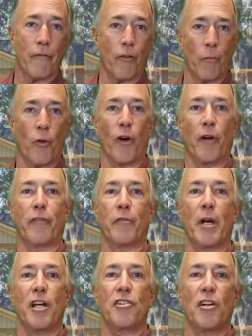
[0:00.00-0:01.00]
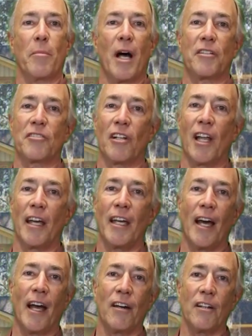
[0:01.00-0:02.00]
For more information about
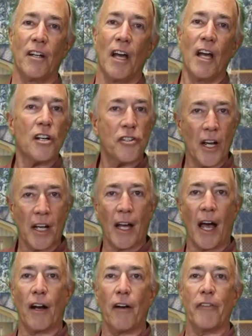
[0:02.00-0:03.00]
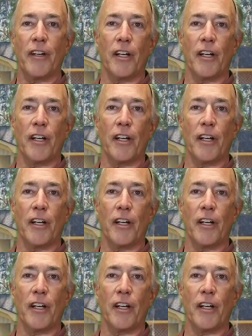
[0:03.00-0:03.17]
Tulahi Island, check out our